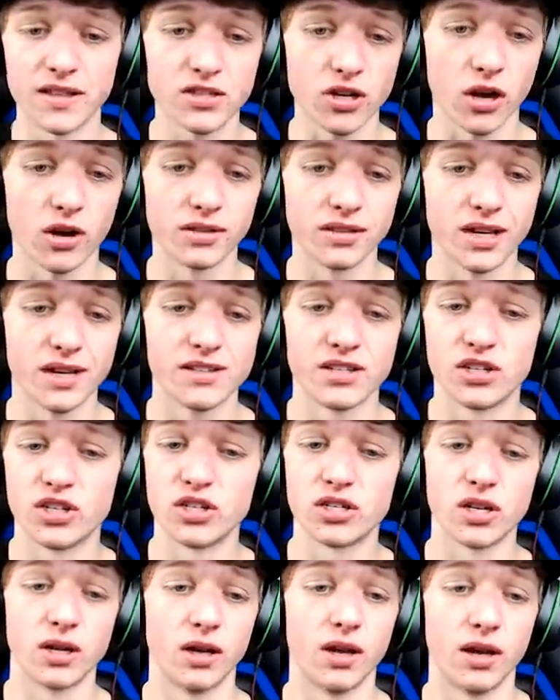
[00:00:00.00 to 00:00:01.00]
that's all it does. It
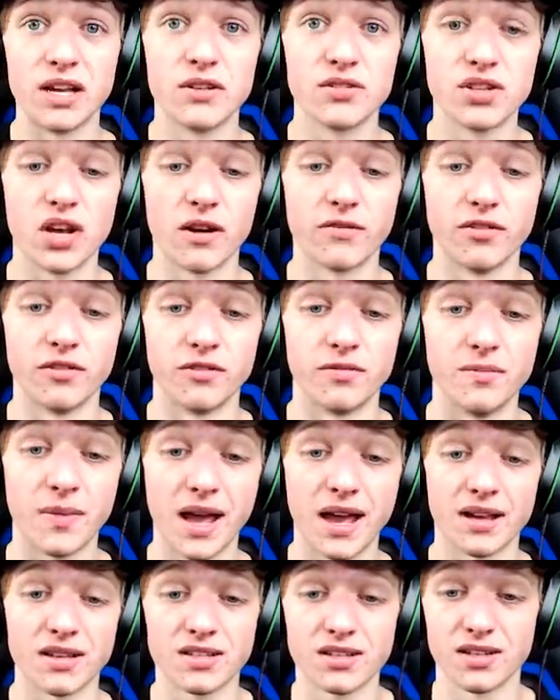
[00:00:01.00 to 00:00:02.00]
just scales off of
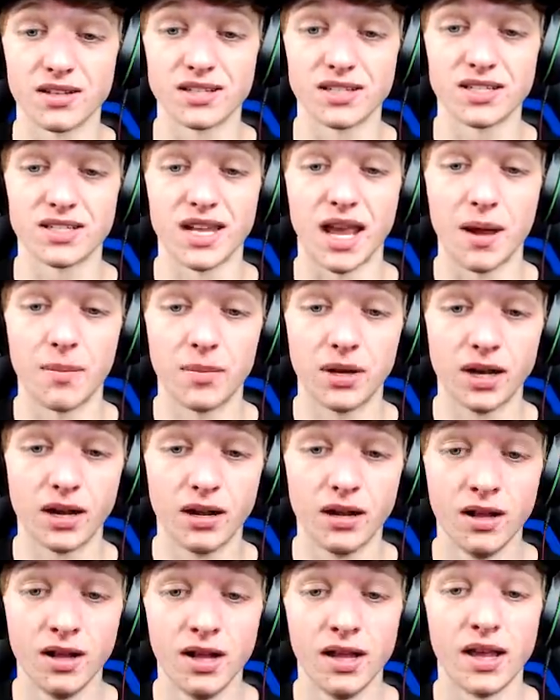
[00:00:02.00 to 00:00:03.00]
max
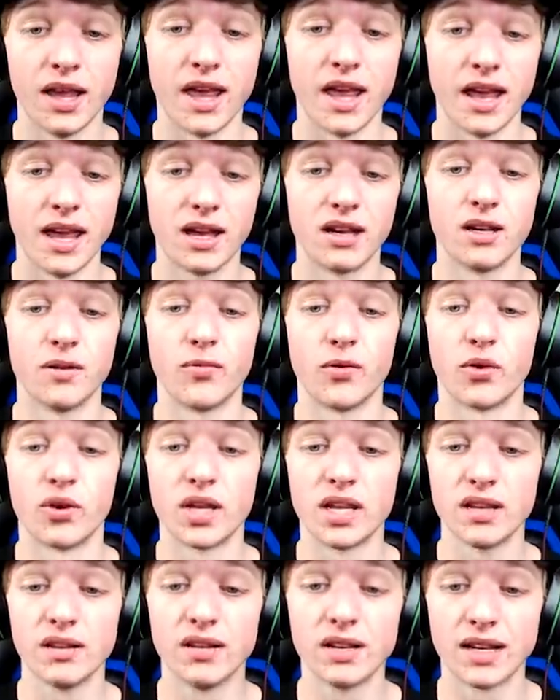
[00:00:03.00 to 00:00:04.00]
stamina. And if you're
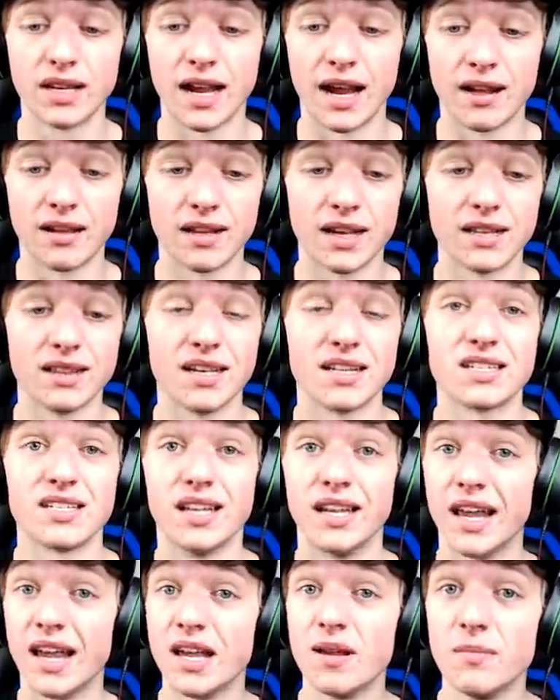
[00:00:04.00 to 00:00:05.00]
healing an ally less
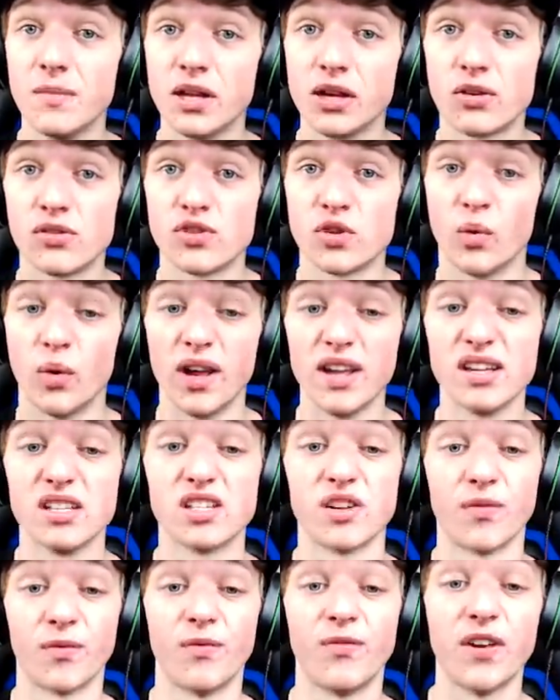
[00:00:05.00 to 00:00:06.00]
than 8 meters away,
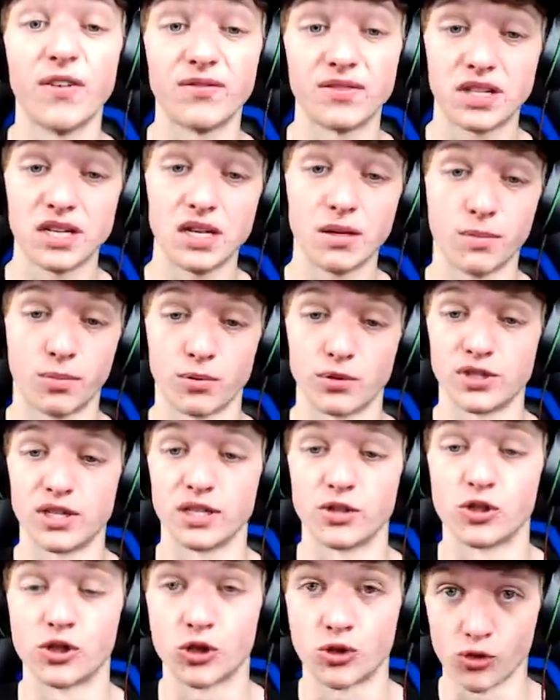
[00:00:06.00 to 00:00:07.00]
it's
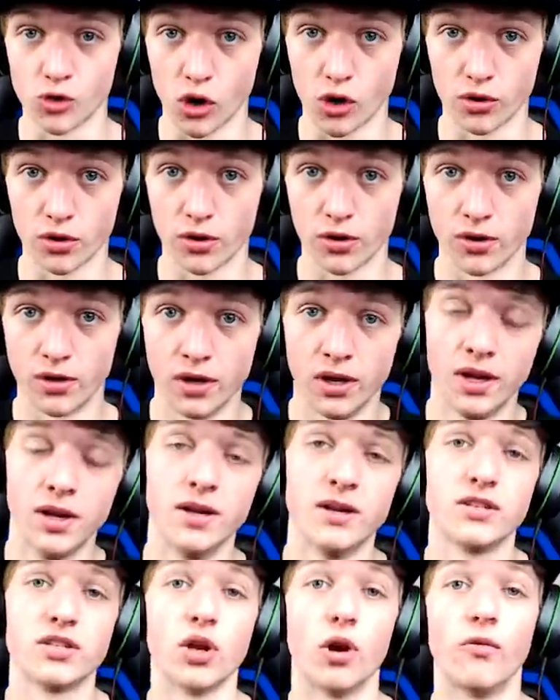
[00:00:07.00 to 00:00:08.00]
15% stronger.
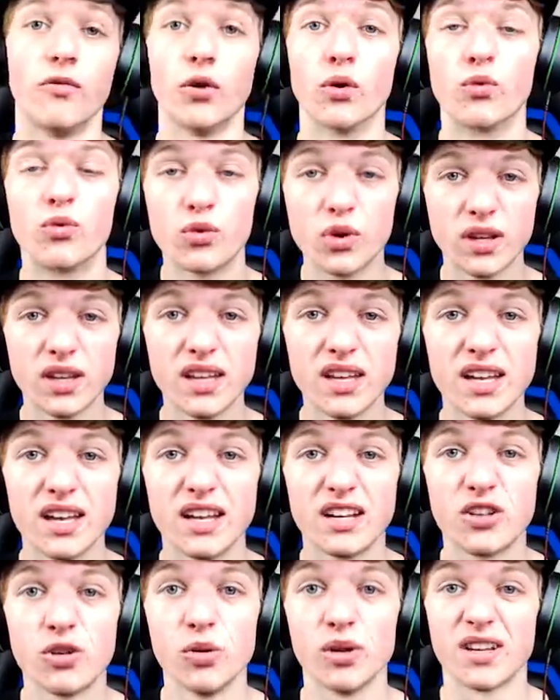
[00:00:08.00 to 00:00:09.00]
So if you're
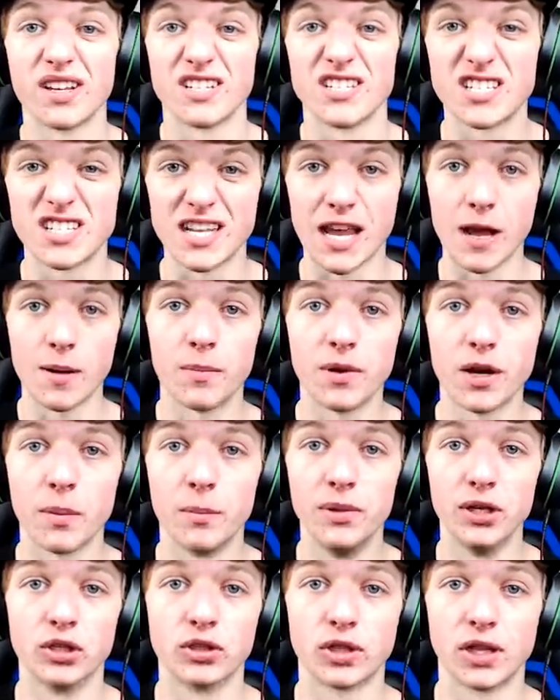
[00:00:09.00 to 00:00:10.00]
really into like a
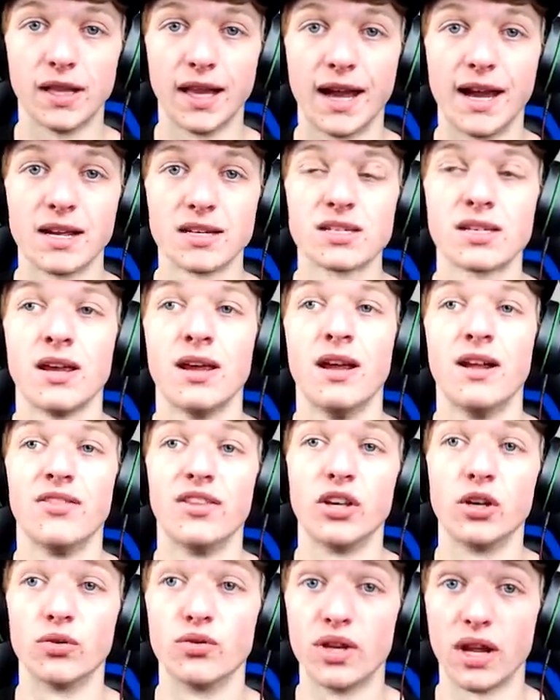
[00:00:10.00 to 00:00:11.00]
stamina build class,
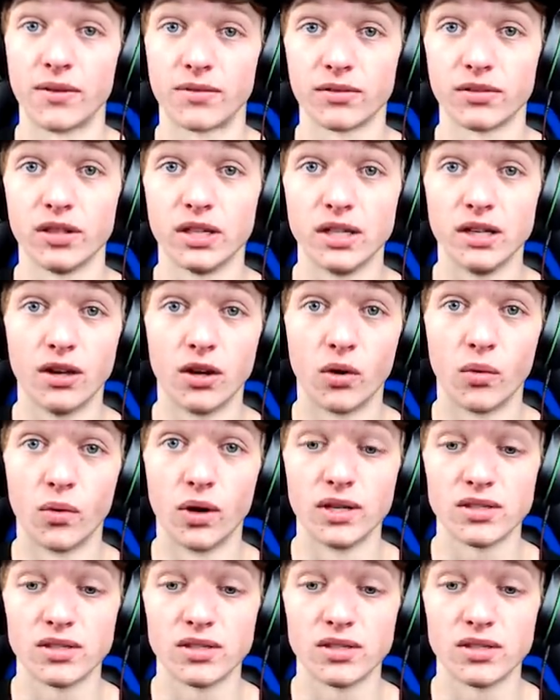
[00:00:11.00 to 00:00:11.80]
then you're definitely going to